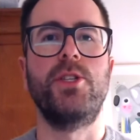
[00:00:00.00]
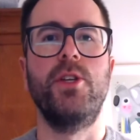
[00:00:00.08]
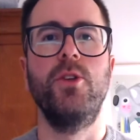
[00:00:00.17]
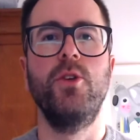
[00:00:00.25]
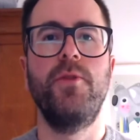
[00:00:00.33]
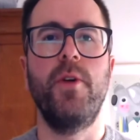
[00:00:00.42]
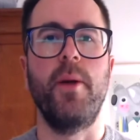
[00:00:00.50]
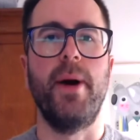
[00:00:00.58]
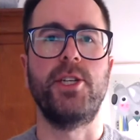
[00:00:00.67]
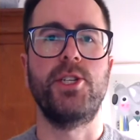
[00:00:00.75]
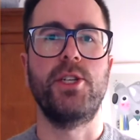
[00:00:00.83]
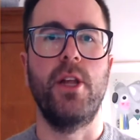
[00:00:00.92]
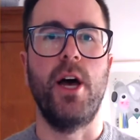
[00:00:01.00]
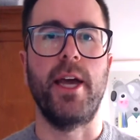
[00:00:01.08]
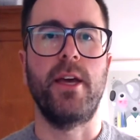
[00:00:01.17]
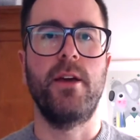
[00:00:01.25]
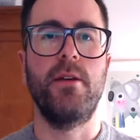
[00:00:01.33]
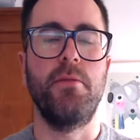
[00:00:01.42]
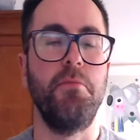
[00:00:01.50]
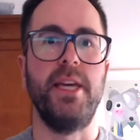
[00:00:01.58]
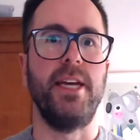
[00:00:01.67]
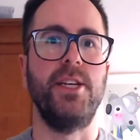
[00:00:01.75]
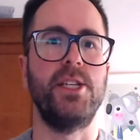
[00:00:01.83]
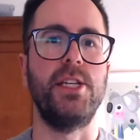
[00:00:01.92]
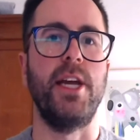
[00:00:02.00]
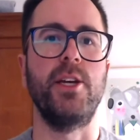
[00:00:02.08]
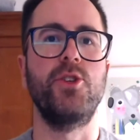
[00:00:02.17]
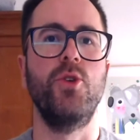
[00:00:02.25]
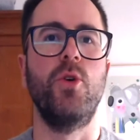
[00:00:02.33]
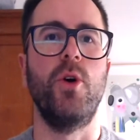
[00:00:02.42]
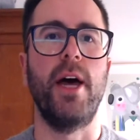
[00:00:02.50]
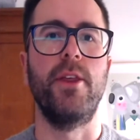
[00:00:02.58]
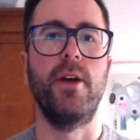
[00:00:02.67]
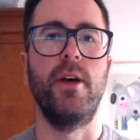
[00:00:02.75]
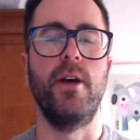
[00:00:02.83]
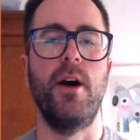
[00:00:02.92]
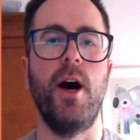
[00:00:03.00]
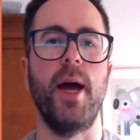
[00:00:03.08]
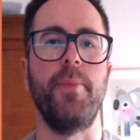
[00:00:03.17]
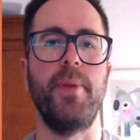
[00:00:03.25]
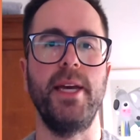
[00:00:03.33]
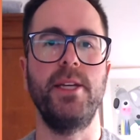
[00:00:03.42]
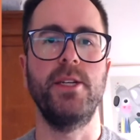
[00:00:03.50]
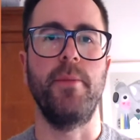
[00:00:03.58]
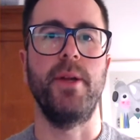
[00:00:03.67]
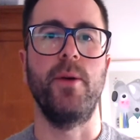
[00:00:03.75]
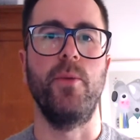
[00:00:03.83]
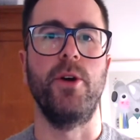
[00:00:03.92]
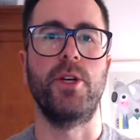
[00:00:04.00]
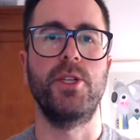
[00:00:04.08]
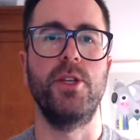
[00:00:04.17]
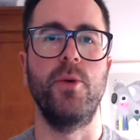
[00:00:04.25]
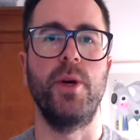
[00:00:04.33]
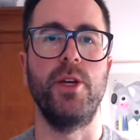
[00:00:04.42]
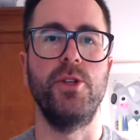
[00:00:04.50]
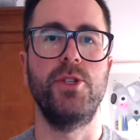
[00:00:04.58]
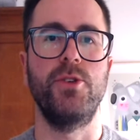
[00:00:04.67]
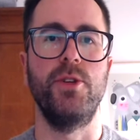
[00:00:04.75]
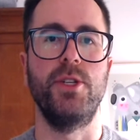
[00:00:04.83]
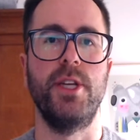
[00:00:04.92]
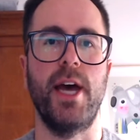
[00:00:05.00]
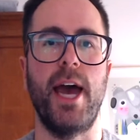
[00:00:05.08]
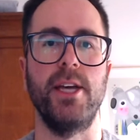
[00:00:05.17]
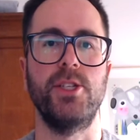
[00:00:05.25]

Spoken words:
that look very much like the internet or other IP type networks that we're used to today.